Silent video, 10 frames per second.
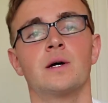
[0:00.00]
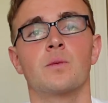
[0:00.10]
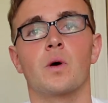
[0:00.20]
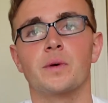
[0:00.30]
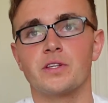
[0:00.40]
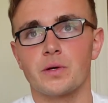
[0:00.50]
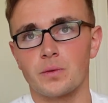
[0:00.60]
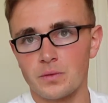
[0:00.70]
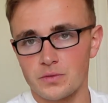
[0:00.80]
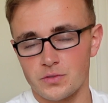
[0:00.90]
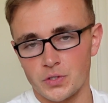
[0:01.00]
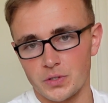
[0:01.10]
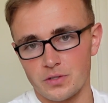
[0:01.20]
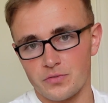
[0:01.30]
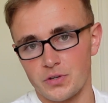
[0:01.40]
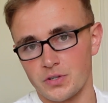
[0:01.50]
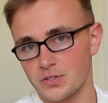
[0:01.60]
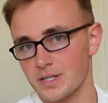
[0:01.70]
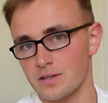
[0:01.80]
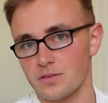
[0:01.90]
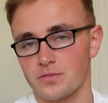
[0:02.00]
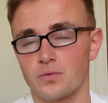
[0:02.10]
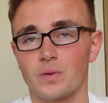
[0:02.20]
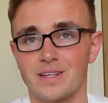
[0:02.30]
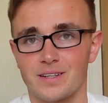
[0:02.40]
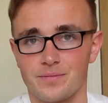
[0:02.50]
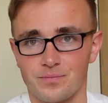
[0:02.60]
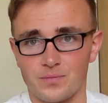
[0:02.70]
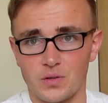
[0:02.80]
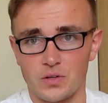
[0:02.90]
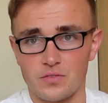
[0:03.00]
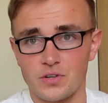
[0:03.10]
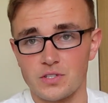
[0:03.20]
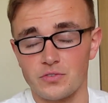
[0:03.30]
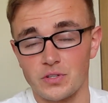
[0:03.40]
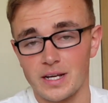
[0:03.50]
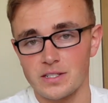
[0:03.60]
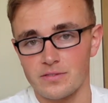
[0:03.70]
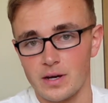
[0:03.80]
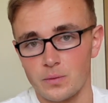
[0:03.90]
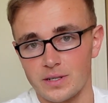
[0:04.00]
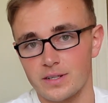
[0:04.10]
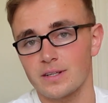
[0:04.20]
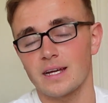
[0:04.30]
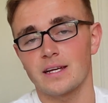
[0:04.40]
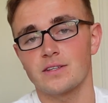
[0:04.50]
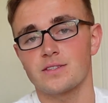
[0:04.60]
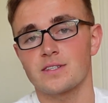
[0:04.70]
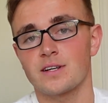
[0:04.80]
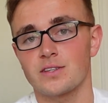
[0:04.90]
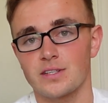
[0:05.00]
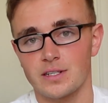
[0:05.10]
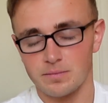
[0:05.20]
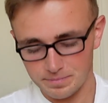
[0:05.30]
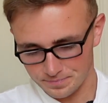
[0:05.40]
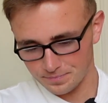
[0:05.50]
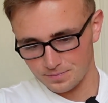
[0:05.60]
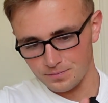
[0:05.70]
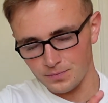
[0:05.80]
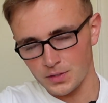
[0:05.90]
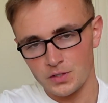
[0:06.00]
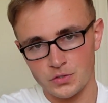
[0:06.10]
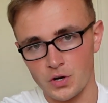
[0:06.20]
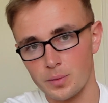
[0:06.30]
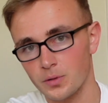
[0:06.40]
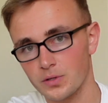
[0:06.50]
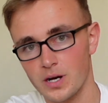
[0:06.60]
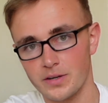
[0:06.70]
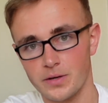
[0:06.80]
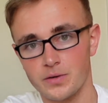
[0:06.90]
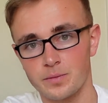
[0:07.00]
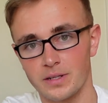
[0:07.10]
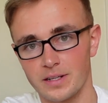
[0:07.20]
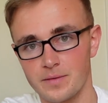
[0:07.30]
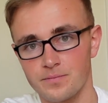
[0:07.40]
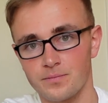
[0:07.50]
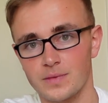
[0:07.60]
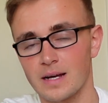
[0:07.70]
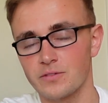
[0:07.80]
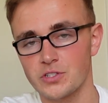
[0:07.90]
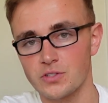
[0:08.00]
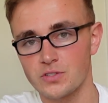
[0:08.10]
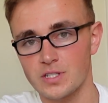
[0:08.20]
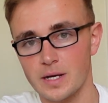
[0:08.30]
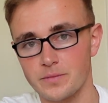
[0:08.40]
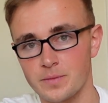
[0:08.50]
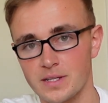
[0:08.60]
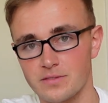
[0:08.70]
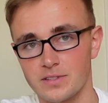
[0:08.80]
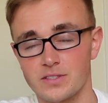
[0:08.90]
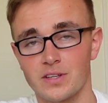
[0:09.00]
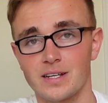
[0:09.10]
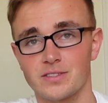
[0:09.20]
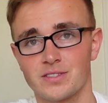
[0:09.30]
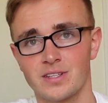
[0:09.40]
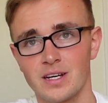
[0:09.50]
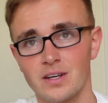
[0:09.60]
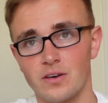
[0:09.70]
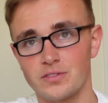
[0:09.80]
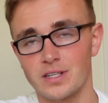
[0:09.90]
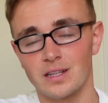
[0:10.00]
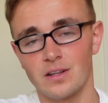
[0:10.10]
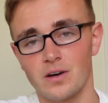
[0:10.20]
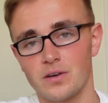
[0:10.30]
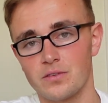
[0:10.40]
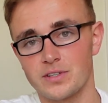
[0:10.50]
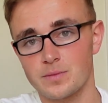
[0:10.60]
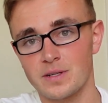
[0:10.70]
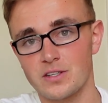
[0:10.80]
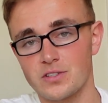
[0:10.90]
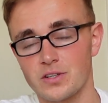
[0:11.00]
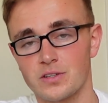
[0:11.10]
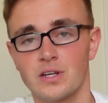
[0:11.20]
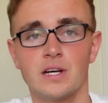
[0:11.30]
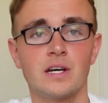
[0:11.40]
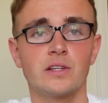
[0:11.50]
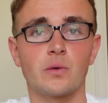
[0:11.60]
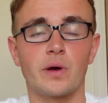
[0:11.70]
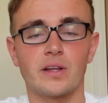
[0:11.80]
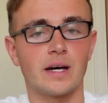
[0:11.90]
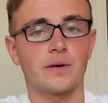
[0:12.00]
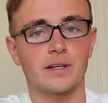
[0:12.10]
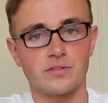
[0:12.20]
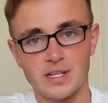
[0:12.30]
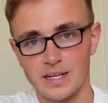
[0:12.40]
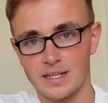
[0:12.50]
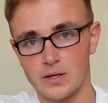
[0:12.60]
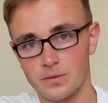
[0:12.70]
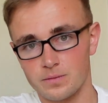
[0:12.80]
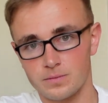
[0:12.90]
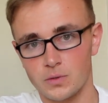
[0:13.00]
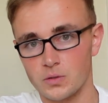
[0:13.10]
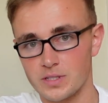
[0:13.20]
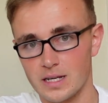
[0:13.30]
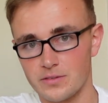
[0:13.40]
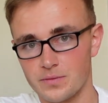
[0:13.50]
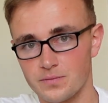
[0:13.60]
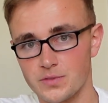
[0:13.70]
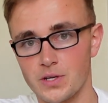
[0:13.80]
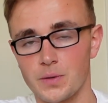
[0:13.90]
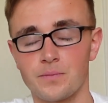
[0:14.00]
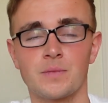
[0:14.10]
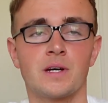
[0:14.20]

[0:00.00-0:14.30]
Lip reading: what we do during the first kind of week or the first few days of that week is essentially drop all cardio completely and reduce steps massively. So that's obviously a lot of expenditure that we are now kind of taking out altogether. So